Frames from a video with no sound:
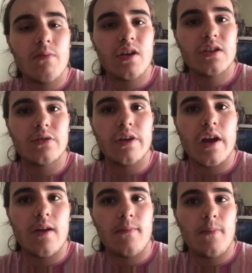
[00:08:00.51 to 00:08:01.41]
I'm so
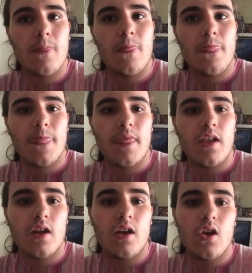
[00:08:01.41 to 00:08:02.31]
yeah.
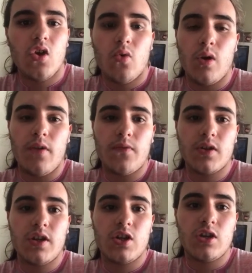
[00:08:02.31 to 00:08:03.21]
Well,
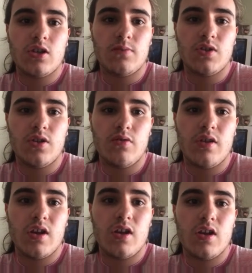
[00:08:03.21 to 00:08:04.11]
for the Dodge Up Two,
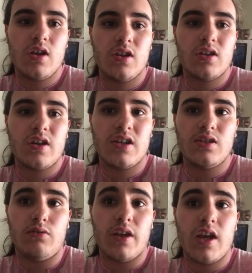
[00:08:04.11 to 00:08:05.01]
it, it, got
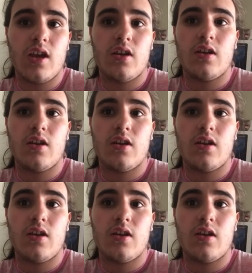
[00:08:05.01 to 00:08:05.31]
delayed.